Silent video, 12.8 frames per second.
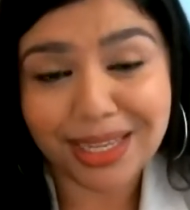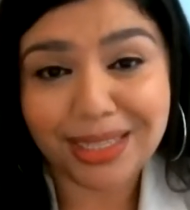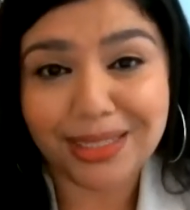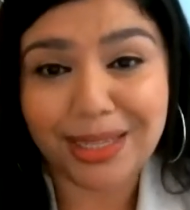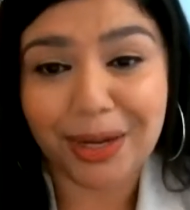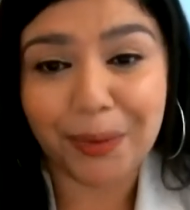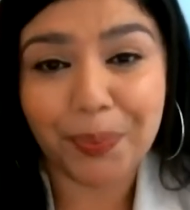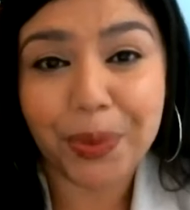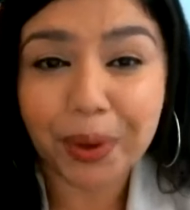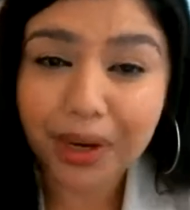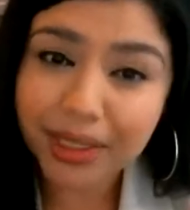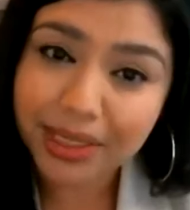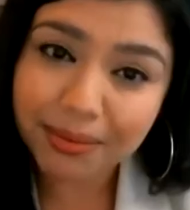So
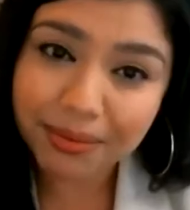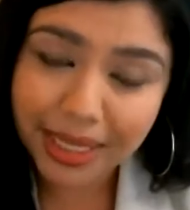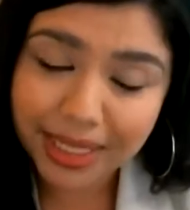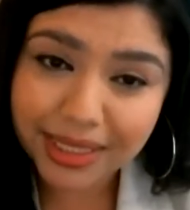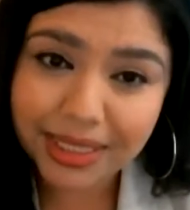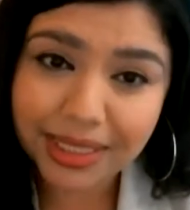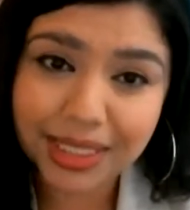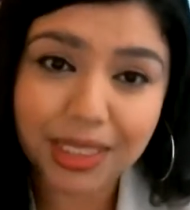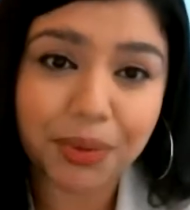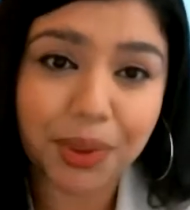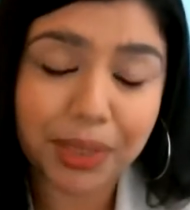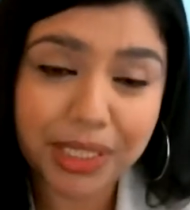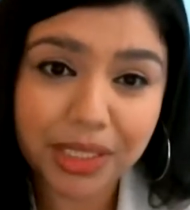there are some instances
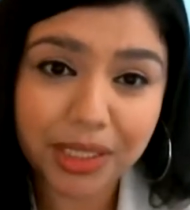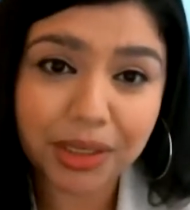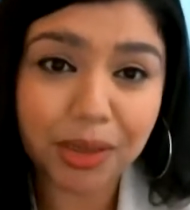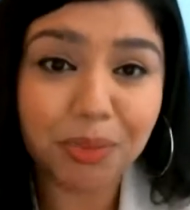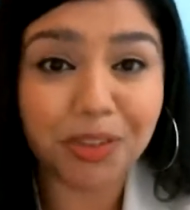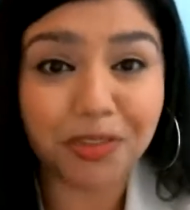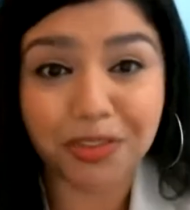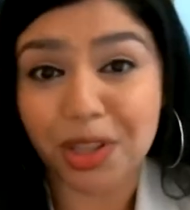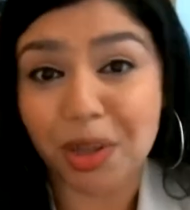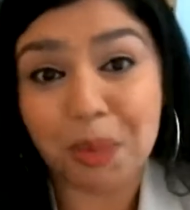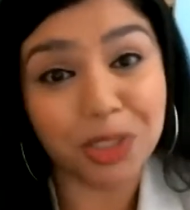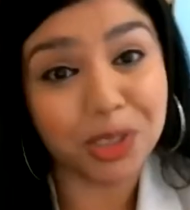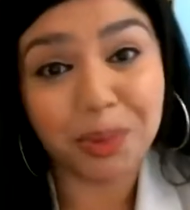where we do, but for the
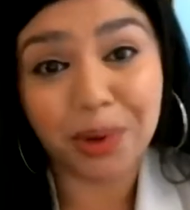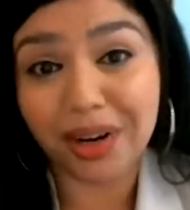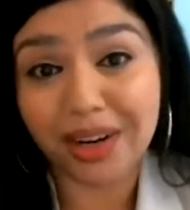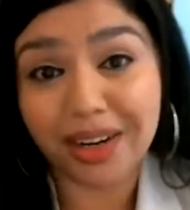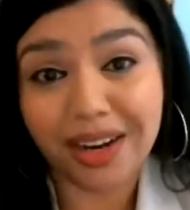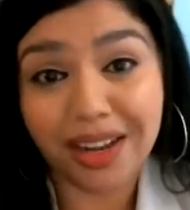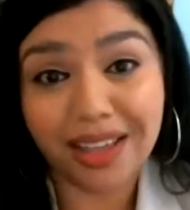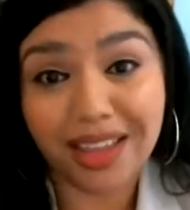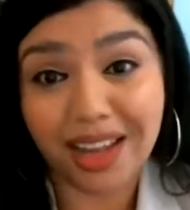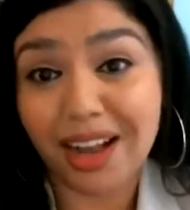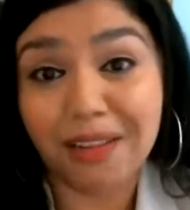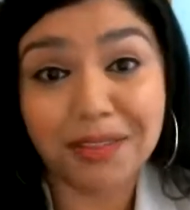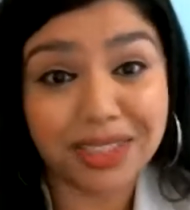most part,
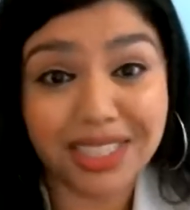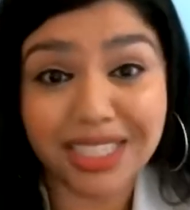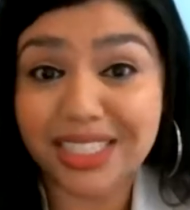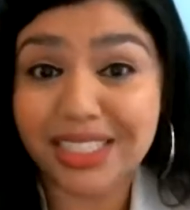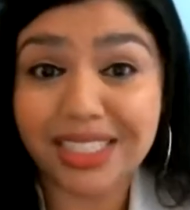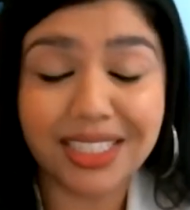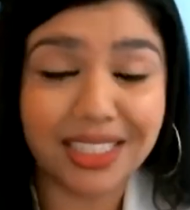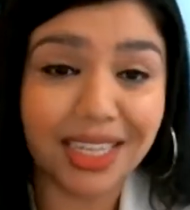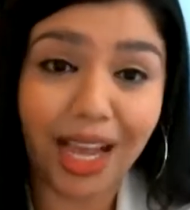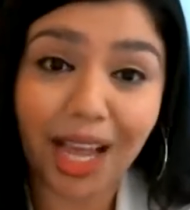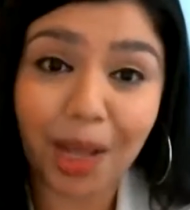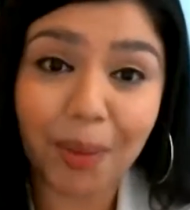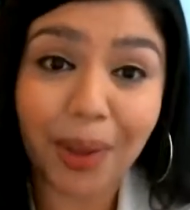that conversation is to
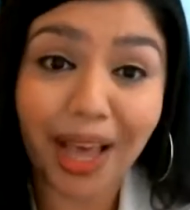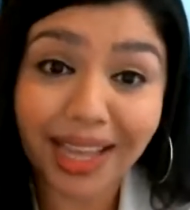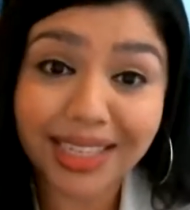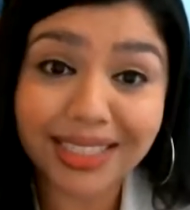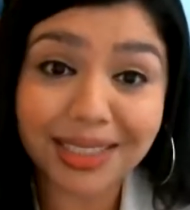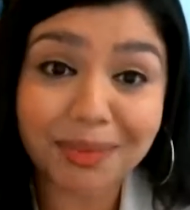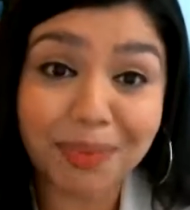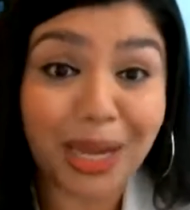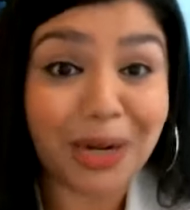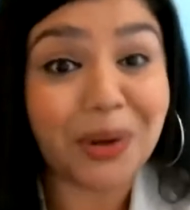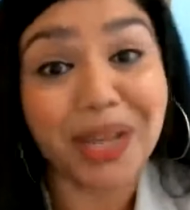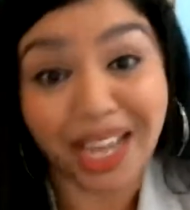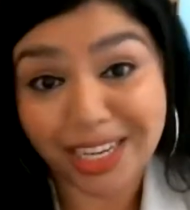help us
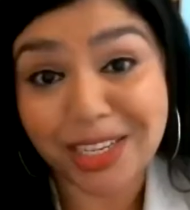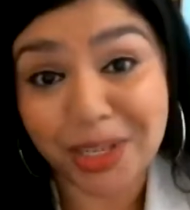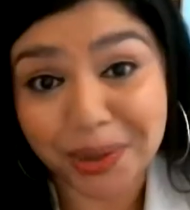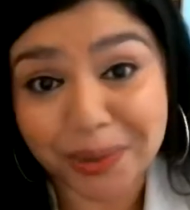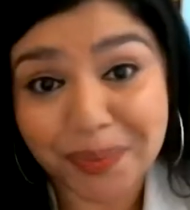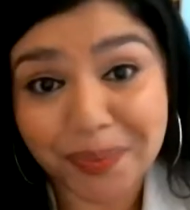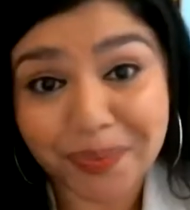better guide you.